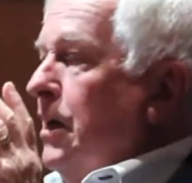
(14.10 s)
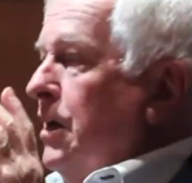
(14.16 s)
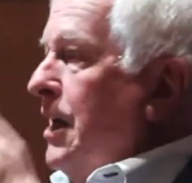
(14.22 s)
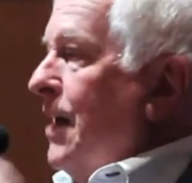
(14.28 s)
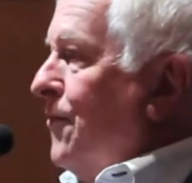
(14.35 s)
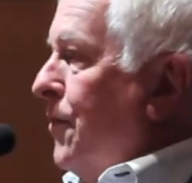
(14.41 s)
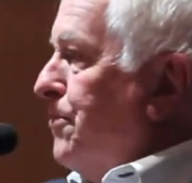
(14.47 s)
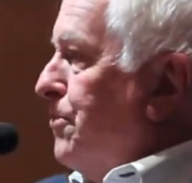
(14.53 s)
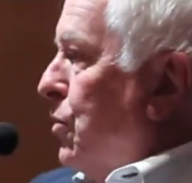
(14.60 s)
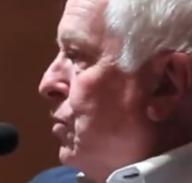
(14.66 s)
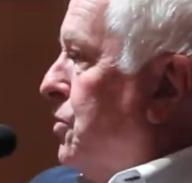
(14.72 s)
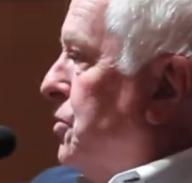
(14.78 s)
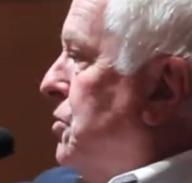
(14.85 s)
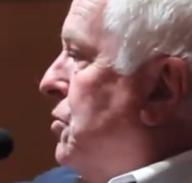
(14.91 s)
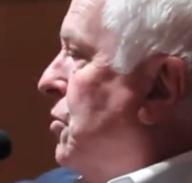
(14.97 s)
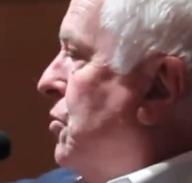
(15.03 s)
You have a
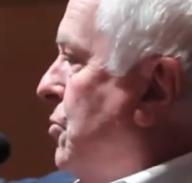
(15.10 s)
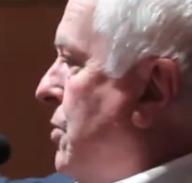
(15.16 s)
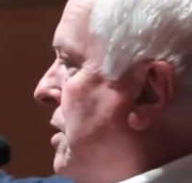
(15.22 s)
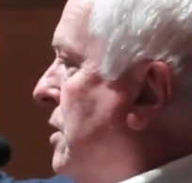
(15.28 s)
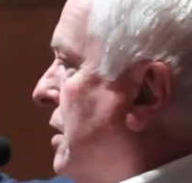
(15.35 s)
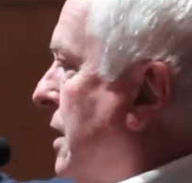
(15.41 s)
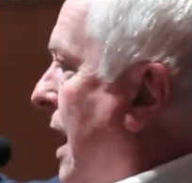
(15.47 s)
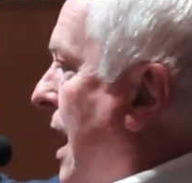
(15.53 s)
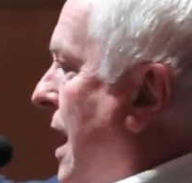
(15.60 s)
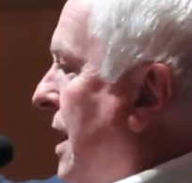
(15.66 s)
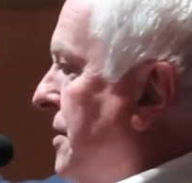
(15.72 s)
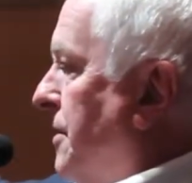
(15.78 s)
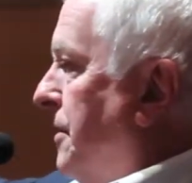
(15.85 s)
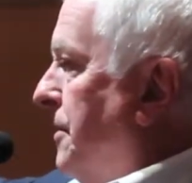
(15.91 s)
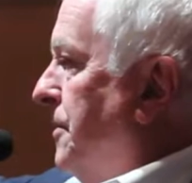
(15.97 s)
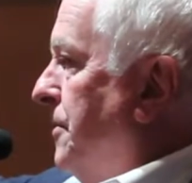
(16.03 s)
personal creator
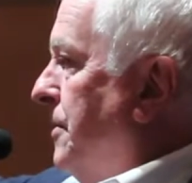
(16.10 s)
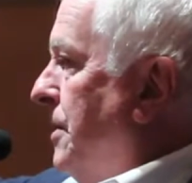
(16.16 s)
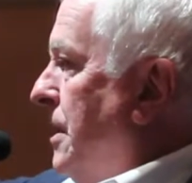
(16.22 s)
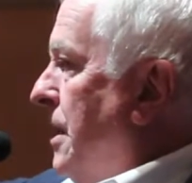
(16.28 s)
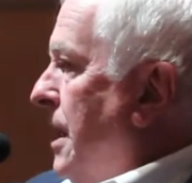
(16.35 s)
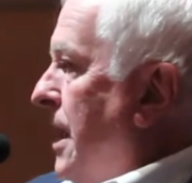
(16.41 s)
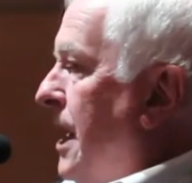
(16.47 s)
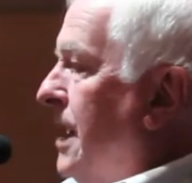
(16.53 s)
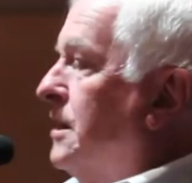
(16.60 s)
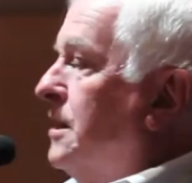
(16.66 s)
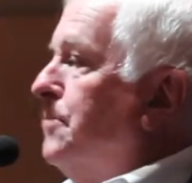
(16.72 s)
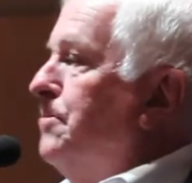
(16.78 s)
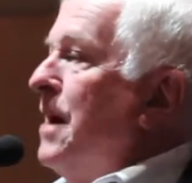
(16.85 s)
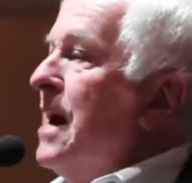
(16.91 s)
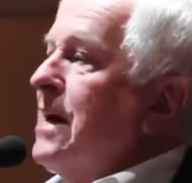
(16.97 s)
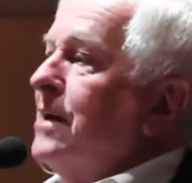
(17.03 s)
God. At the
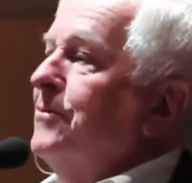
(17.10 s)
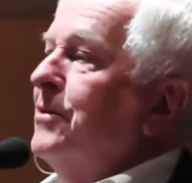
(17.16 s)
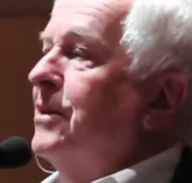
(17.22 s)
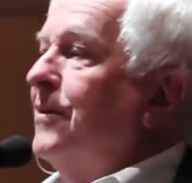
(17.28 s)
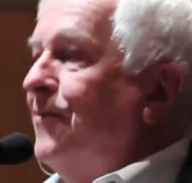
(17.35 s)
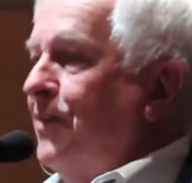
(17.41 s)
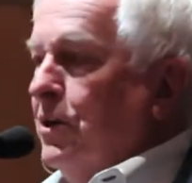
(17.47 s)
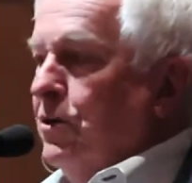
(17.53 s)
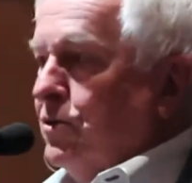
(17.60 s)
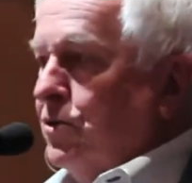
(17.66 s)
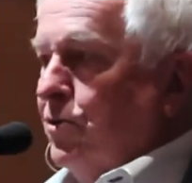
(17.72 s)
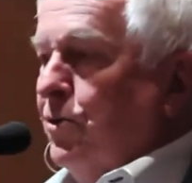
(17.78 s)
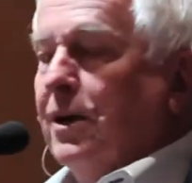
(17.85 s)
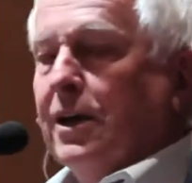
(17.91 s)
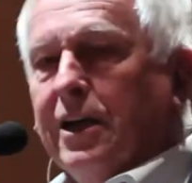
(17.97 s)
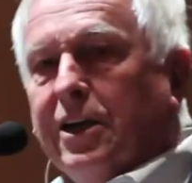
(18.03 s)
bottom of the video
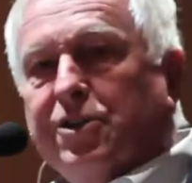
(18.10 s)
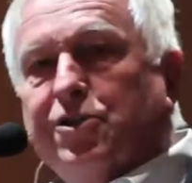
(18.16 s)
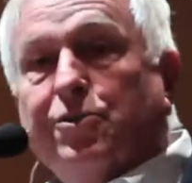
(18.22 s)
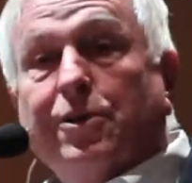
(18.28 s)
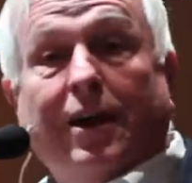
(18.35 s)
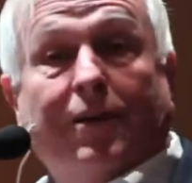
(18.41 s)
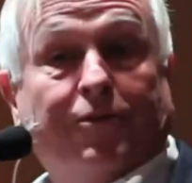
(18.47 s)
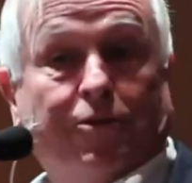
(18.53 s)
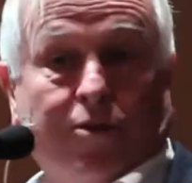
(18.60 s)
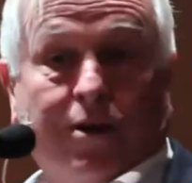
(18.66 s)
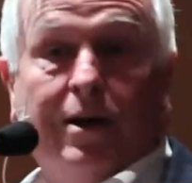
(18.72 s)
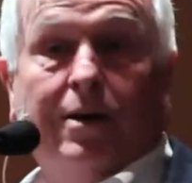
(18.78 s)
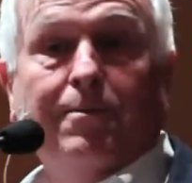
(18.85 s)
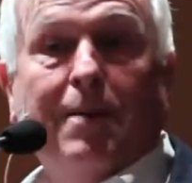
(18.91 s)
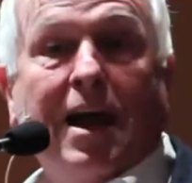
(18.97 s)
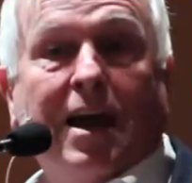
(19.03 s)
screen of history, you have
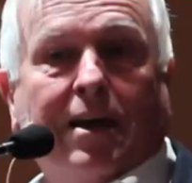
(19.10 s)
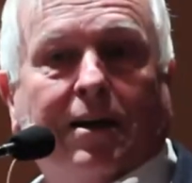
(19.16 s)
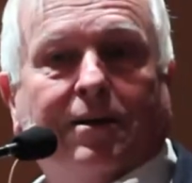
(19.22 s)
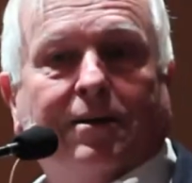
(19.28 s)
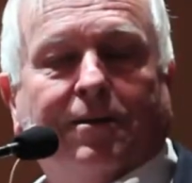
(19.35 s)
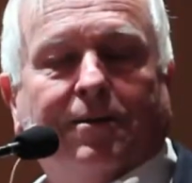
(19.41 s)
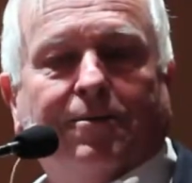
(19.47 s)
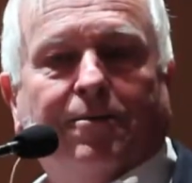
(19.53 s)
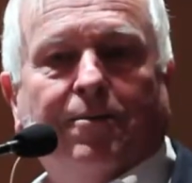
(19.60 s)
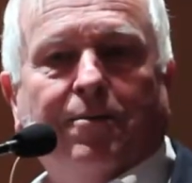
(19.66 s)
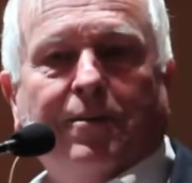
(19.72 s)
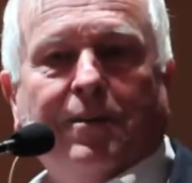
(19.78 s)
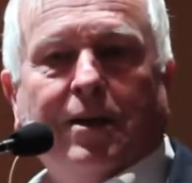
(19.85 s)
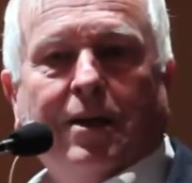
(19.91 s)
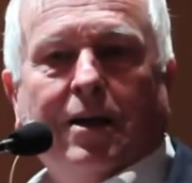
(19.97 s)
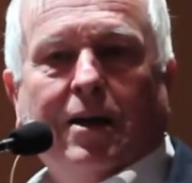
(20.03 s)
created man.
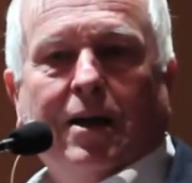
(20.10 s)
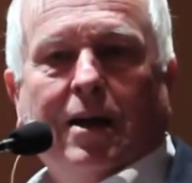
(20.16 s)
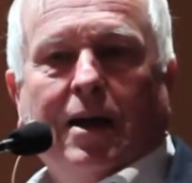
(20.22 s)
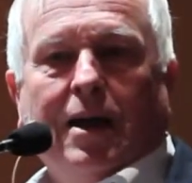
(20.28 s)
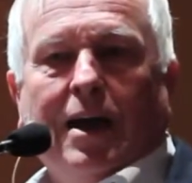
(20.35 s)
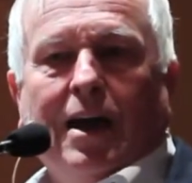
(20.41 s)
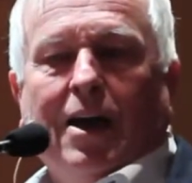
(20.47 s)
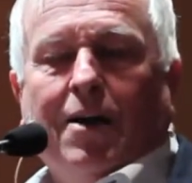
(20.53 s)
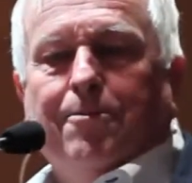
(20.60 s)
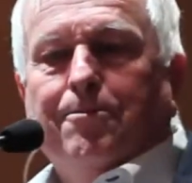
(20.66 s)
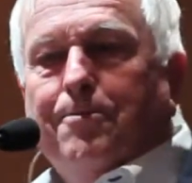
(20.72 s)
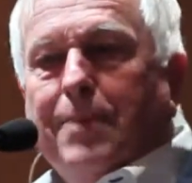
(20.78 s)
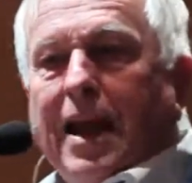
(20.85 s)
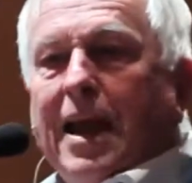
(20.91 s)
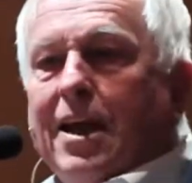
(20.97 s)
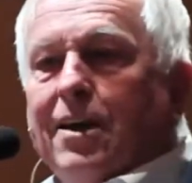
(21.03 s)

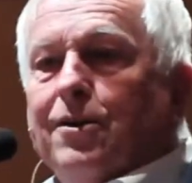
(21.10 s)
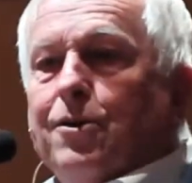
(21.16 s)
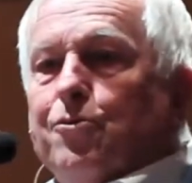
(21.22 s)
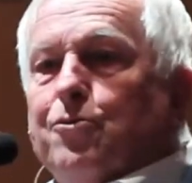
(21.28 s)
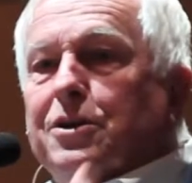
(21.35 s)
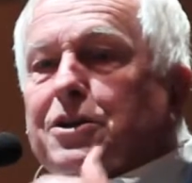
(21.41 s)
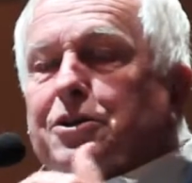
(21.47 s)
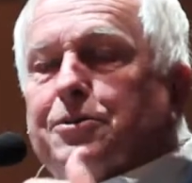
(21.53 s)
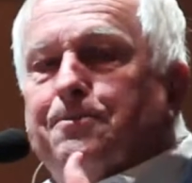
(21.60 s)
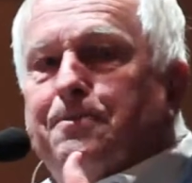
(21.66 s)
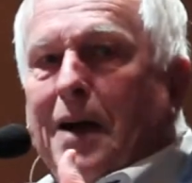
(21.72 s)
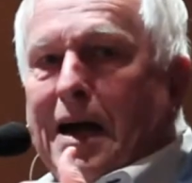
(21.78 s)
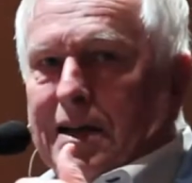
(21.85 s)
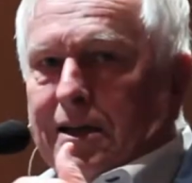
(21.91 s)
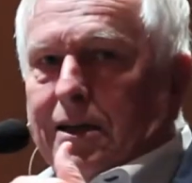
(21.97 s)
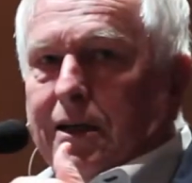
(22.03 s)
Man
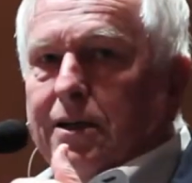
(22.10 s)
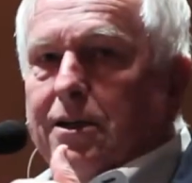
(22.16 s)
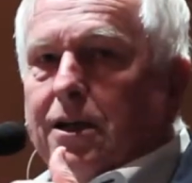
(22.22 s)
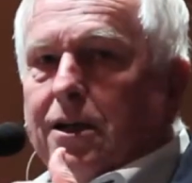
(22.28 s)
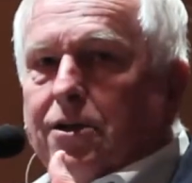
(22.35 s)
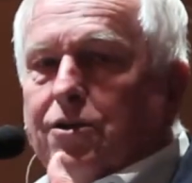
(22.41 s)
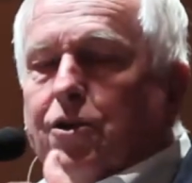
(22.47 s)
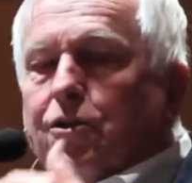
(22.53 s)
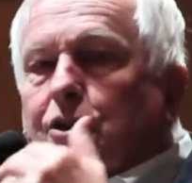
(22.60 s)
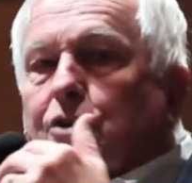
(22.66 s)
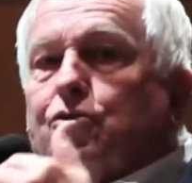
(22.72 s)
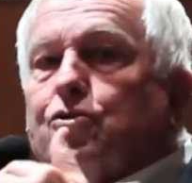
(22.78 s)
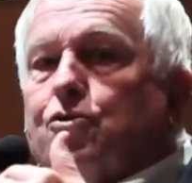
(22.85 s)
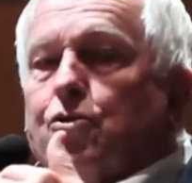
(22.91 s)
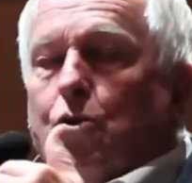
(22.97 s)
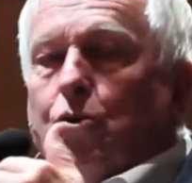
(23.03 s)
responded to the
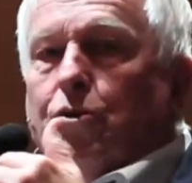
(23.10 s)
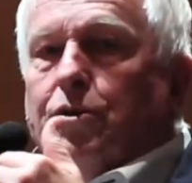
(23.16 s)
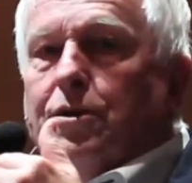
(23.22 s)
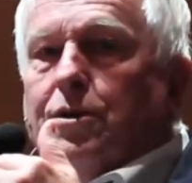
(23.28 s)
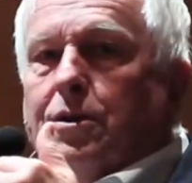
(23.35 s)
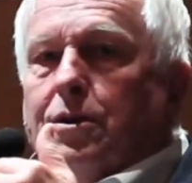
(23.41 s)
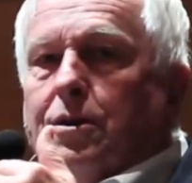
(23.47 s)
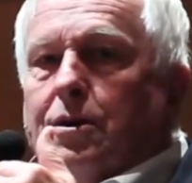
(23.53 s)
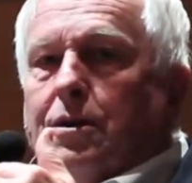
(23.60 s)
truth